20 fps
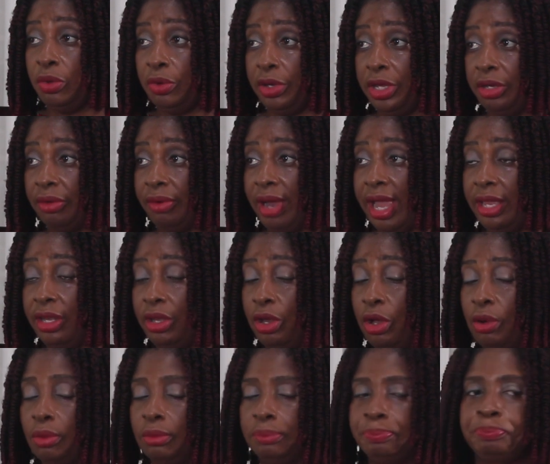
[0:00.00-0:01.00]
to be going
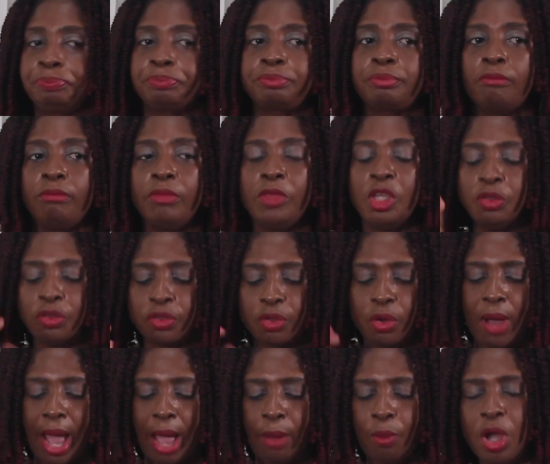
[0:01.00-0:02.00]
right now.
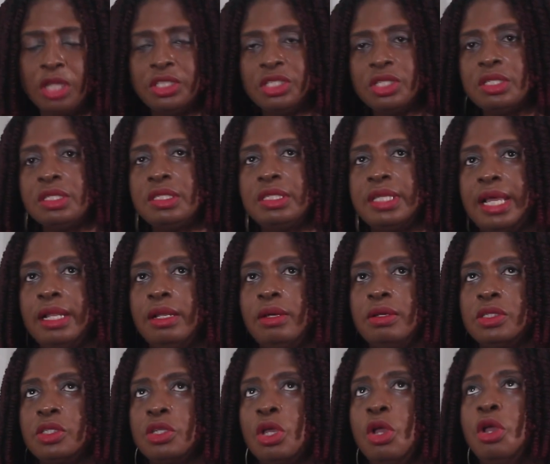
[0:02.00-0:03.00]
So I want you to
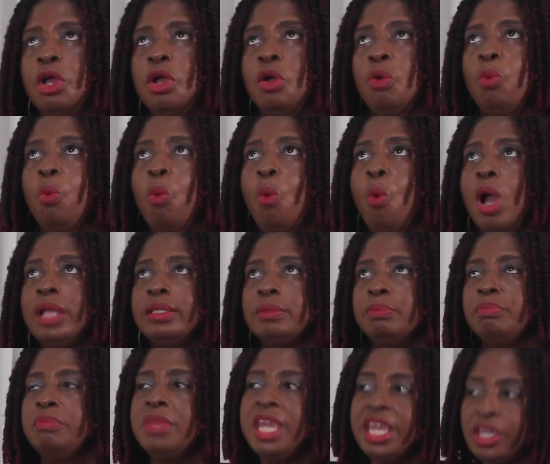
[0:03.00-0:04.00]
tell us
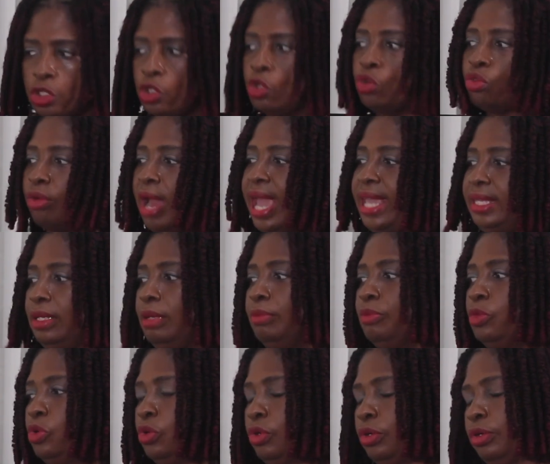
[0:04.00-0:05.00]
what made you
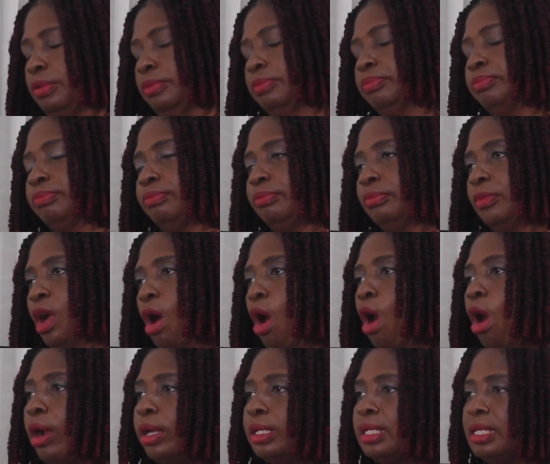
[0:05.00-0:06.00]
write a book
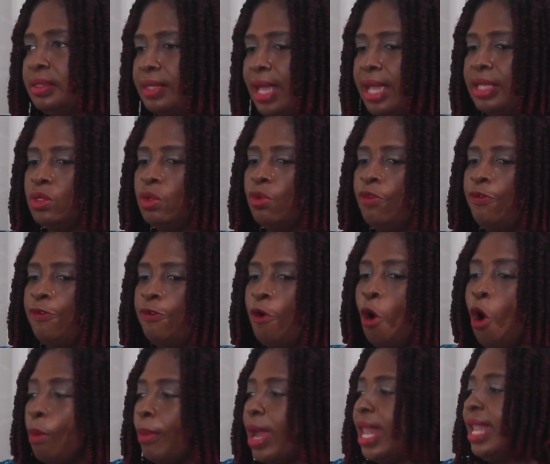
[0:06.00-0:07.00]
or decide to
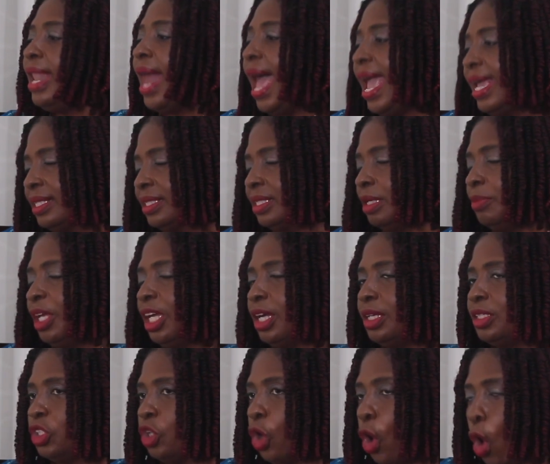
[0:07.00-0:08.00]
formalize
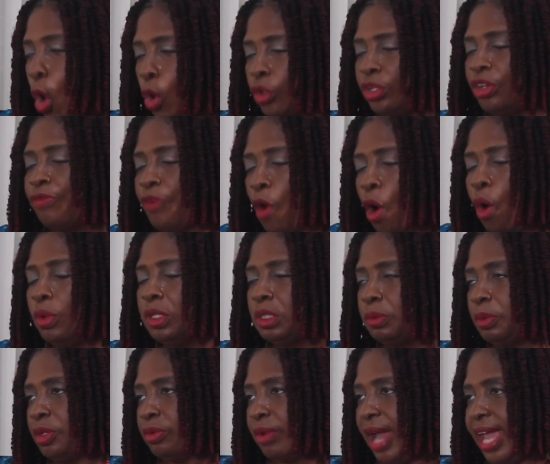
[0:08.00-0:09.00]
it, because you've
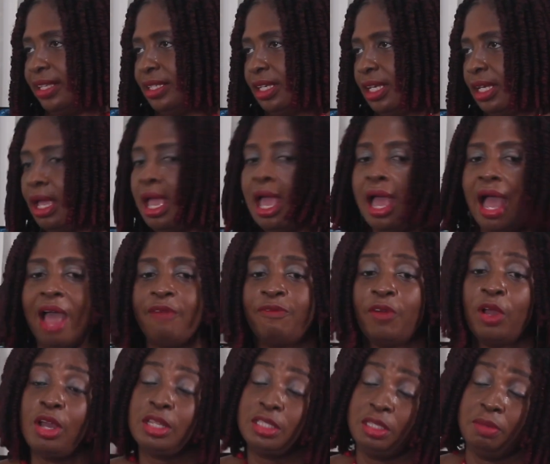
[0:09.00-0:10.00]
always been writing. I